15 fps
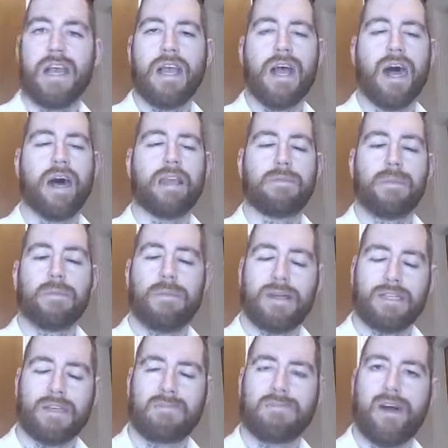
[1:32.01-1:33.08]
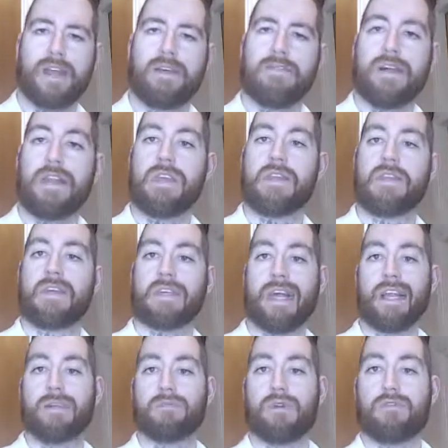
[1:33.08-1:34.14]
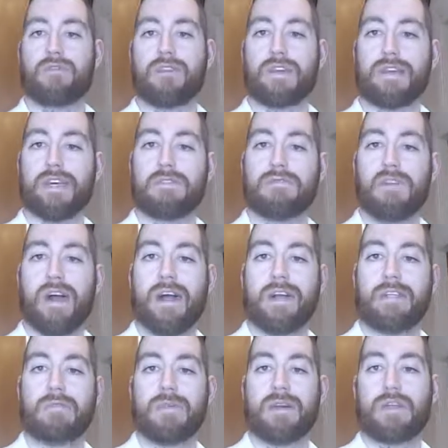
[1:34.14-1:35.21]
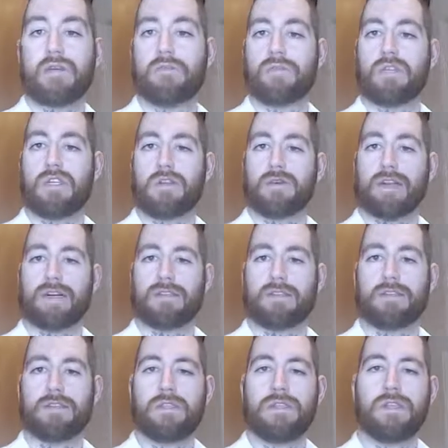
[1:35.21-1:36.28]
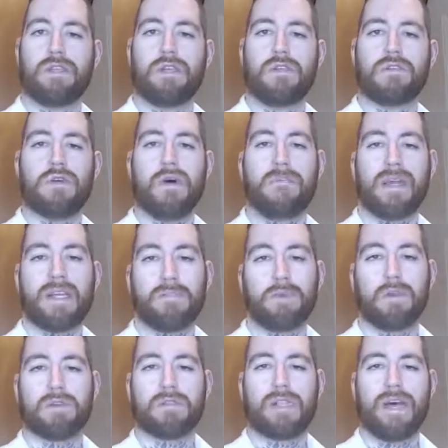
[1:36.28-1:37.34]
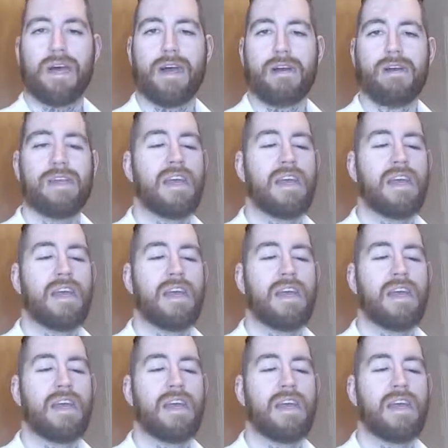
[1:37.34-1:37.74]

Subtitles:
and I'm a massive fan of anything that Callum Rodriguez rides when he comes to Newcastle. So a big plus there.